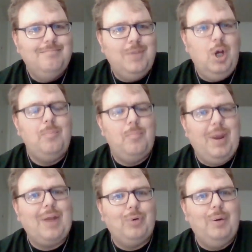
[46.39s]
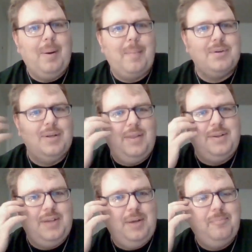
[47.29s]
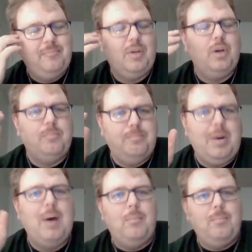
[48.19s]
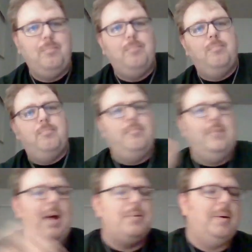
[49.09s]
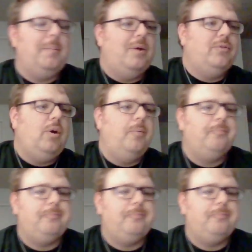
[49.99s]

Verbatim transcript: Nope, we got 20 more episodes of this thing. But that would take a minute. So,